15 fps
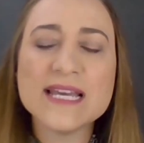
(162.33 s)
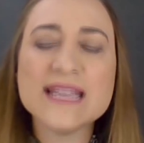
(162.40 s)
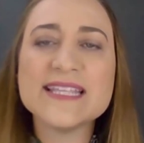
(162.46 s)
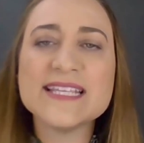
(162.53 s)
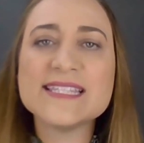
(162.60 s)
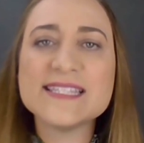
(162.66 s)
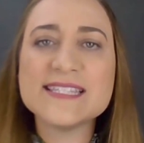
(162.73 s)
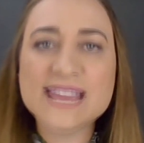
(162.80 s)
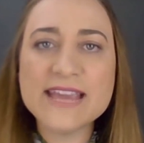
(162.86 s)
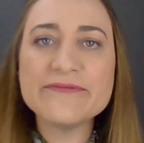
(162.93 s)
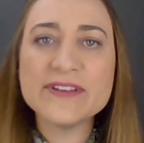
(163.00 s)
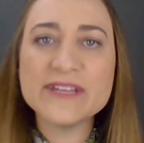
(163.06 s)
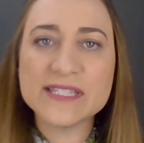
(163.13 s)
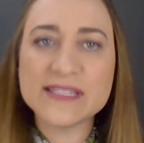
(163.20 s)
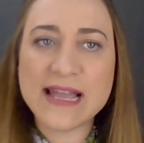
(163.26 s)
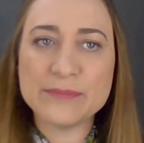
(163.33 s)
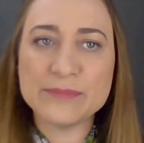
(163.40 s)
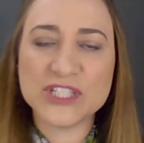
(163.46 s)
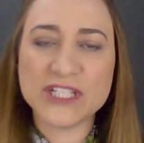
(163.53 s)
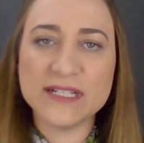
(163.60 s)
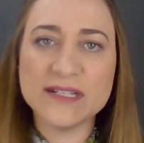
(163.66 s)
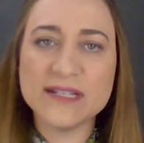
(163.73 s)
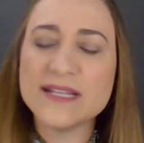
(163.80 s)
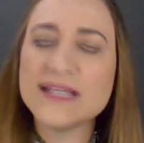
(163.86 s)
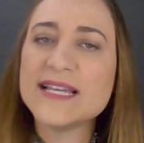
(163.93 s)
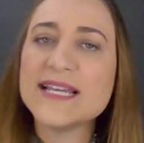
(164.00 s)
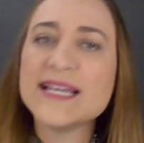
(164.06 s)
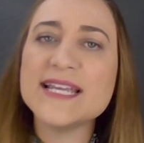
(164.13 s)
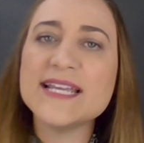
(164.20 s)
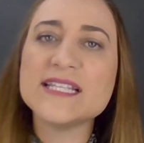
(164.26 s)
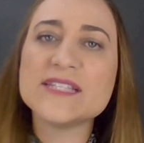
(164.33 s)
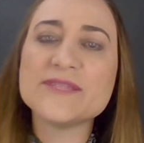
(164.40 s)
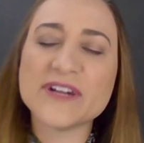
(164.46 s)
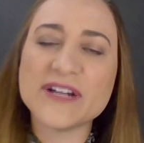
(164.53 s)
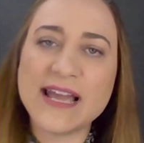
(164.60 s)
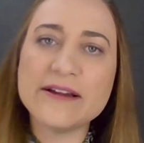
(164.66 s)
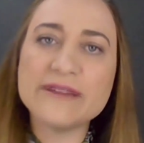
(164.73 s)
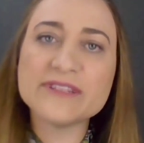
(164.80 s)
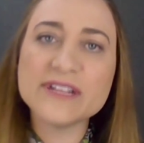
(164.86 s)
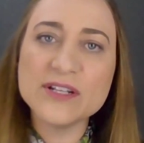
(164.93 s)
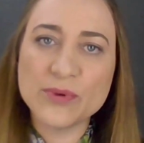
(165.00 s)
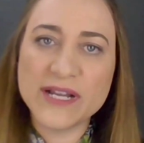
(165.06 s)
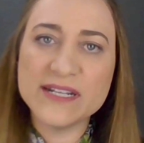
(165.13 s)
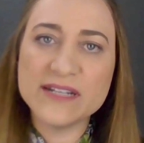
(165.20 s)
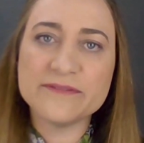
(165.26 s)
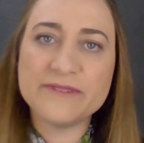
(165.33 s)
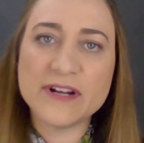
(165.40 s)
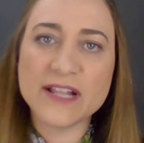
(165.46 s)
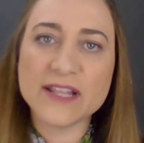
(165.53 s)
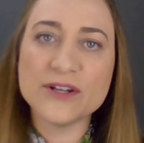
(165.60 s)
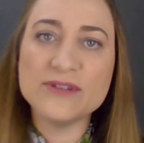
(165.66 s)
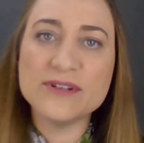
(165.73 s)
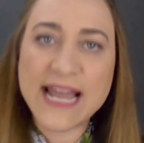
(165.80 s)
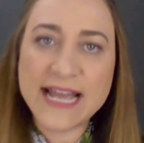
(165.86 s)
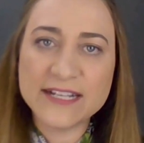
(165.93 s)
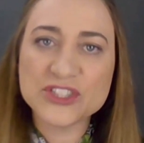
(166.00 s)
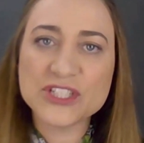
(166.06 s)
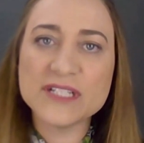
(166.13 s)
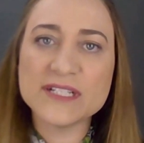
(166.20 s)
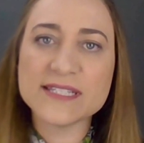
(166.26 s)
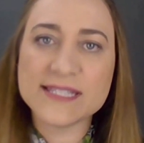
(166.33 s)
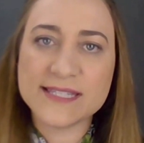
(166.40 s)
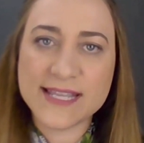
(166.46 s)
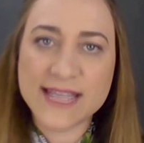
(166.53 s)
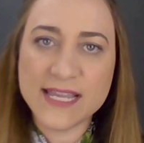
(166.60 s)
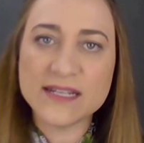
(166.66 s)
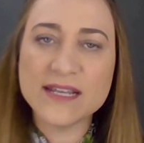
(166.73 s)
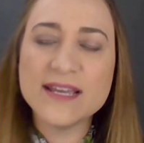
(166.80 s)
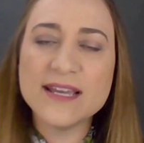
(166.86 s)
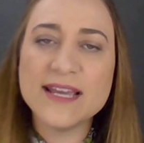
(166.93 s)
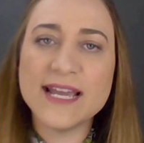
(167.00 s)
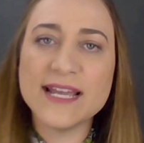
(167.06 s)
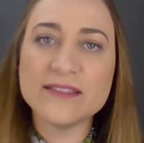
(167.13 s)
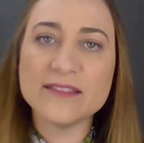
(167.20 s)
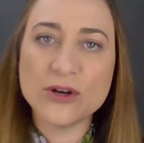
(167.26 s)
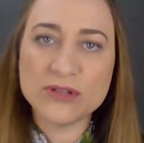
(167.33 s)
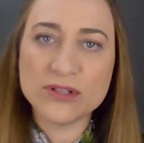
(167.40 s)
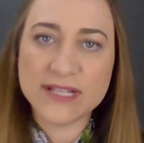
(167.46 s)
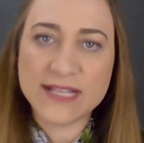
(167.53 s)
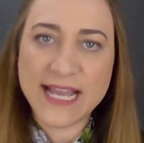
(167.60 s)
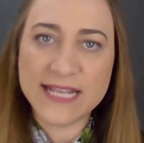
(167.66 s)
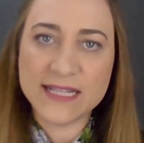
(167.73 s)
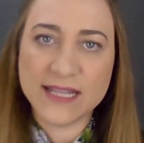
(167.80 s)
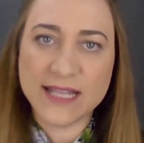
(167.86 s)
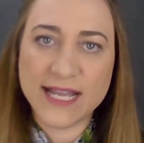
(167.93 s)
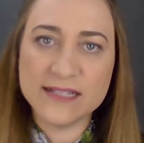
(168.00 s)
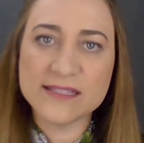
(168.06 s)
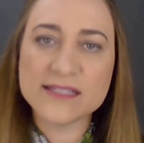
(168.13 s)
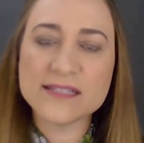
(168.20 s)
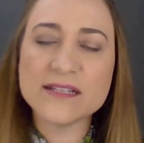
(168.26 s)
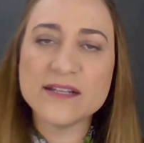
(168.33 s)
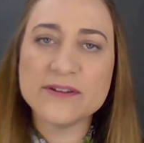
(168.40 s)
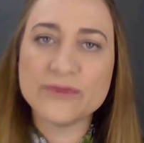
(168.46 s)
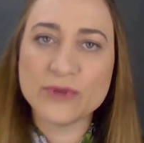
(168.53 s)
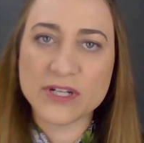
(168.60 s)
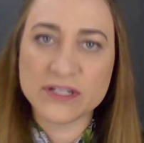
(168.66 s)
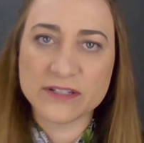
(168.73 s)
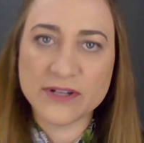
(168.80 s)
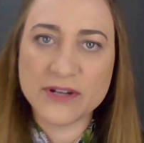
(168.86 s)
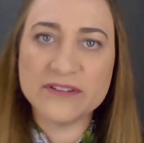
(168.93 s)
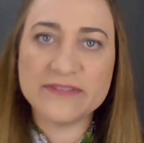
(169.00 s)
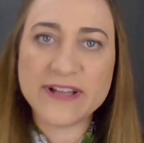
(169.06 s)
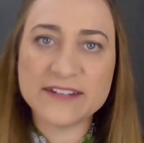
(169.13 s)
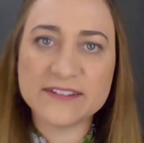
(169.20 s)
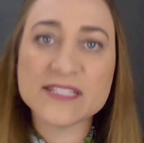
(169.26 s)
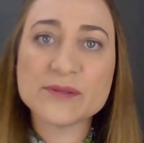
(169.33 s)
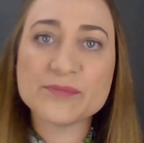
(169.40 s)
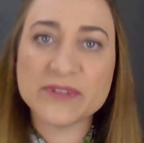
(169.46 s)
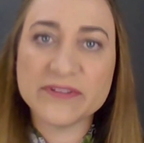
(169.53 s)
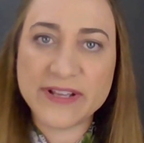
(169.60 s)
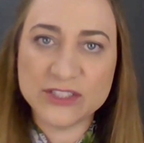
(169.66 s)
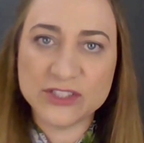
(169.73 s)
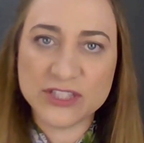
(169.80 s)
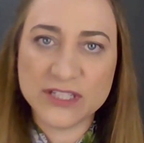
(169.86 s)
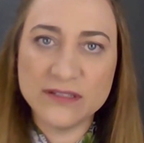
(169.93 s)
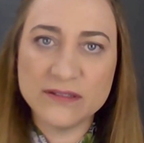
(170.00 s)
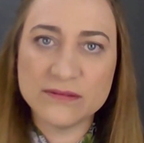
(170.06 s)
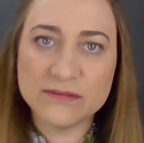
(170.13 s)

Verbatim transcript: the safest option is for everyone to follow national, state, and local guidelines for coronavirus prevention.